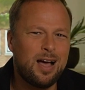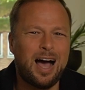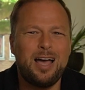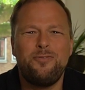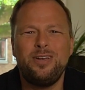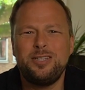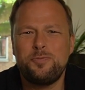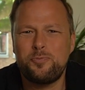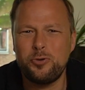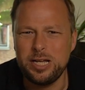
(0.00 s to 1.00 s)
I think it's
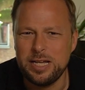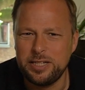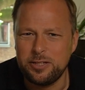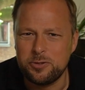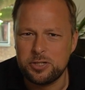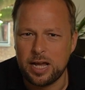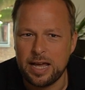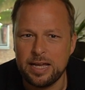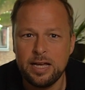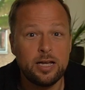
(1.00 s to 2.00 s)
pretty easy to say